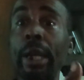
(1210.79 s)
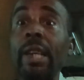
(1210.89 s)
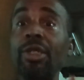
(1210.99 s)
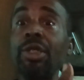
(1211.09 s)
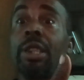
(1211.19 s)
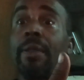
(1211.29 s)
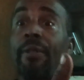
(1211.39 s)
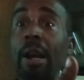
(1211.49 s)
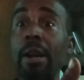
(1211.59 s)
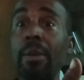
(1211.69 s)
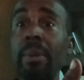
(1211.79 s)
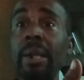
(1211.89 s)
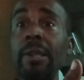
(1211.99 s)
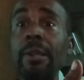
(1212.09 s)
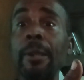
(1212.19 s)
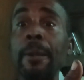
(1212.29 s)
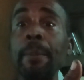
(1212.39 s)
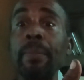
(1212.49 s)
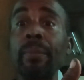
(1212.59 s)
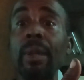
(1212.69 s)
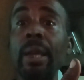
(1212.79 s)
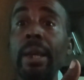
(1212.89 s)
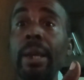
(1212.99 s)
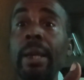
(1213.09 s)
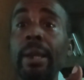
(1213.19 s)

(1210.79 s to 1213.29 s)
AC environment, and